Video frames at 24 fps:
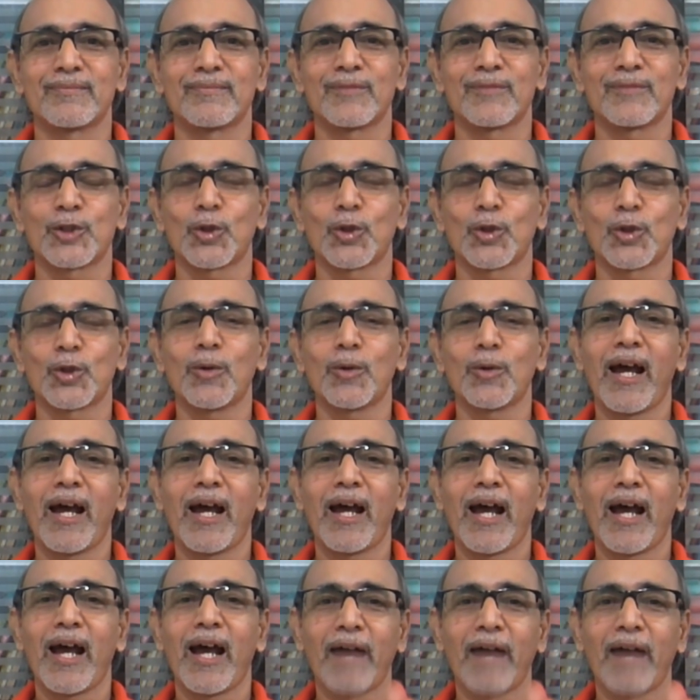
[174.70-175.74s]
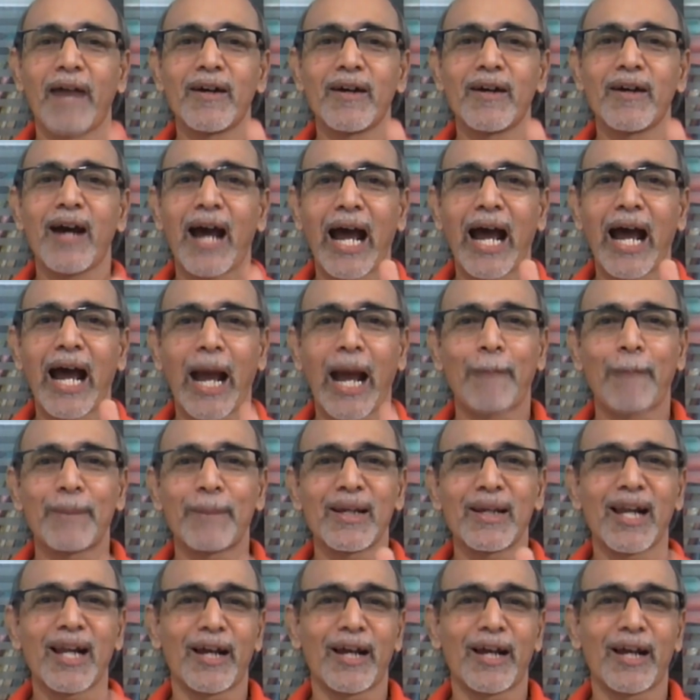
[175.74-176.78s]
so have a happy
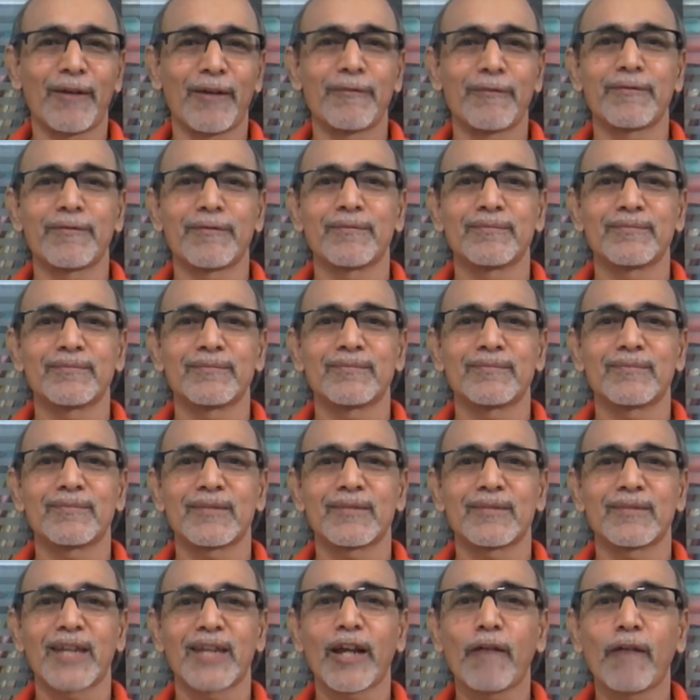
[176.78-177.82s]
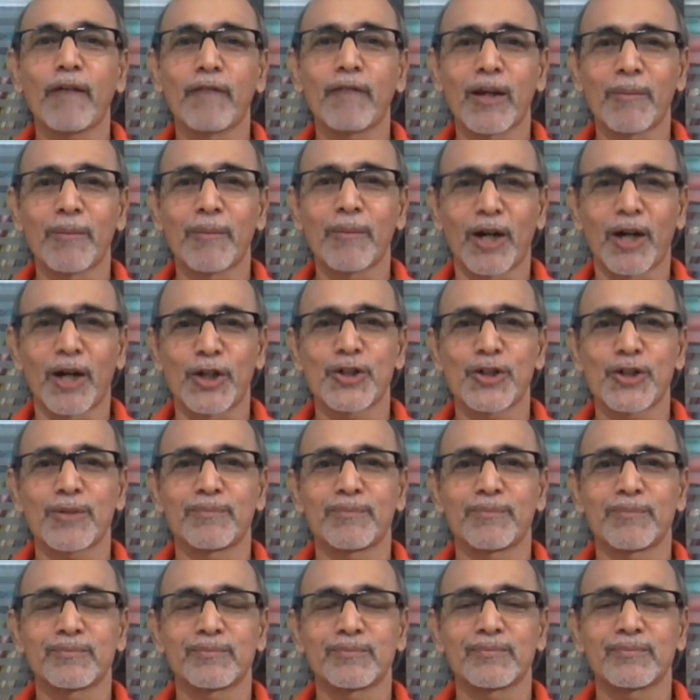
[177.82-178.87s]
life. Thank you very much.
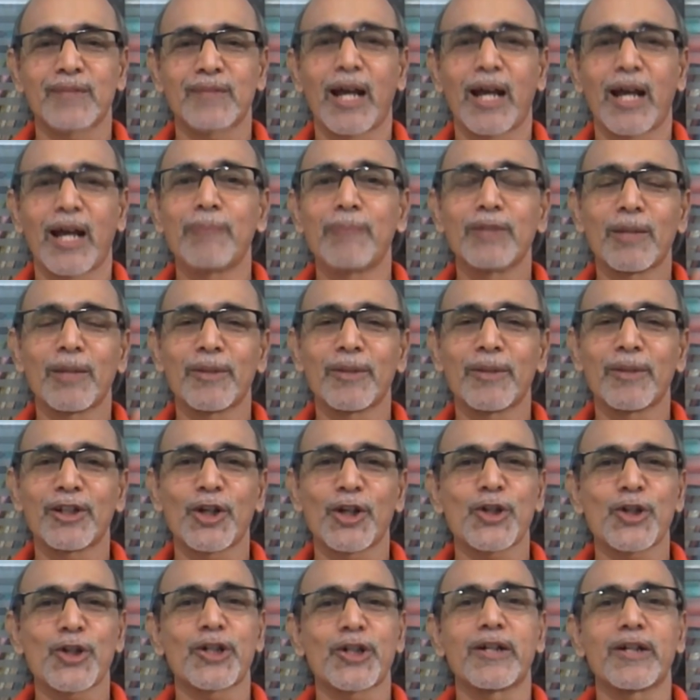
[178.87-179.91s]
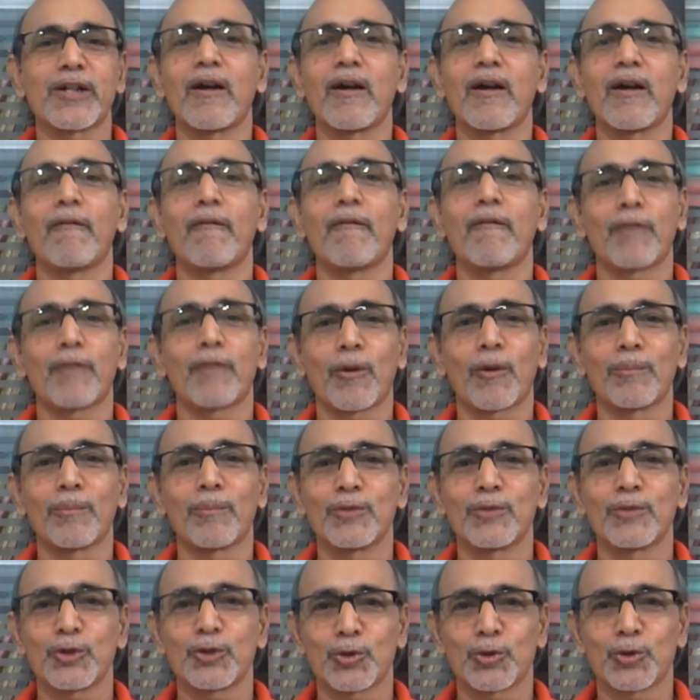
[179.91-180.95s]
I am Dharmendra Sheth from
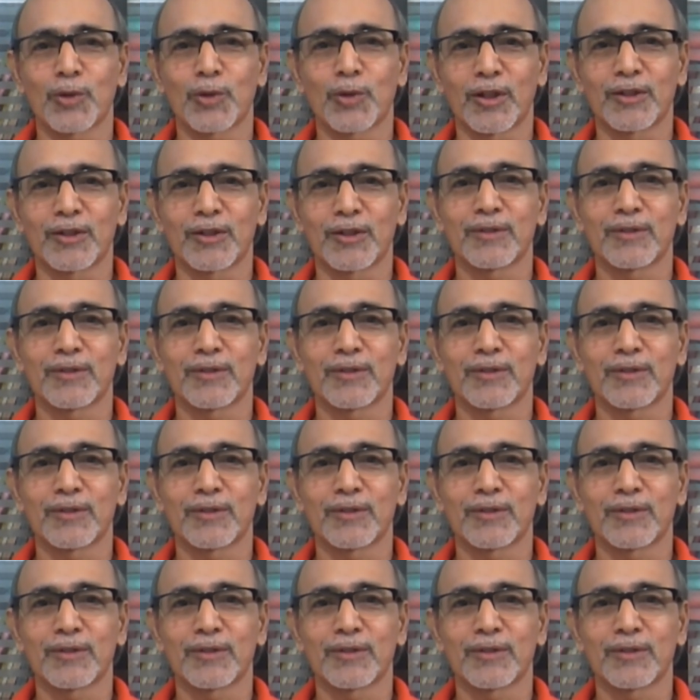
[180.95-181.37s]
Surat.